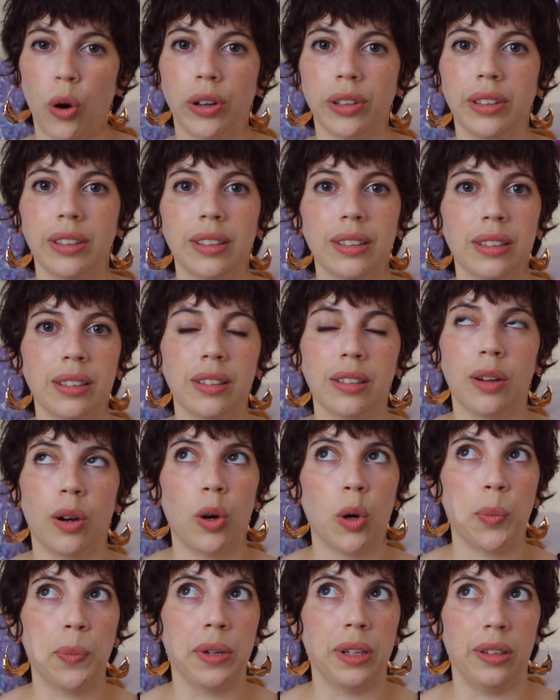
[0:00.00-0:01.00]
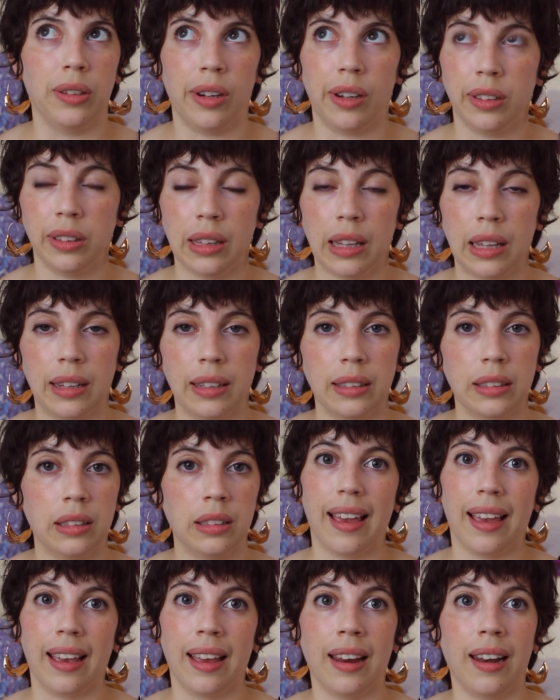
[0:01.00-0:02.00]
Or does this go beyond that?
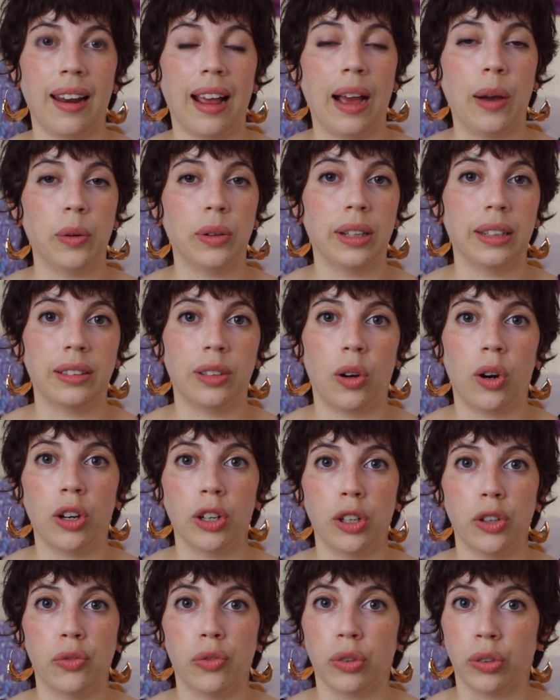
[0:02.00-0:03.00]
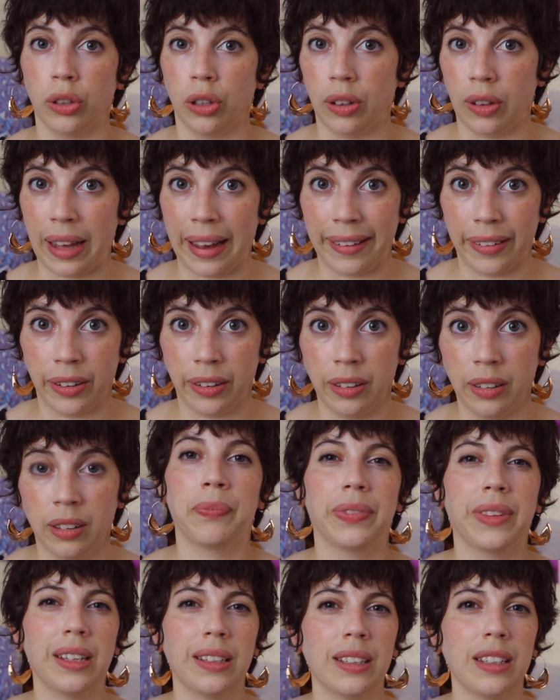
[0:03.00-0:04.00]
And I would like to argue for the latter.
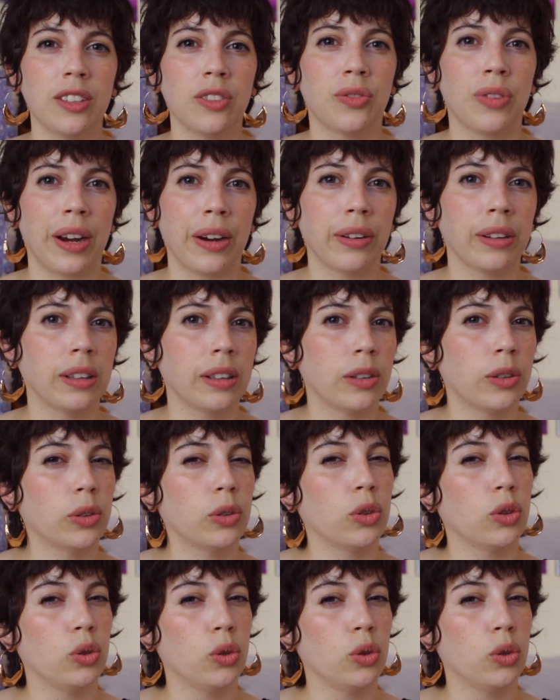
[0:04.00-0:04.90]
This has very little to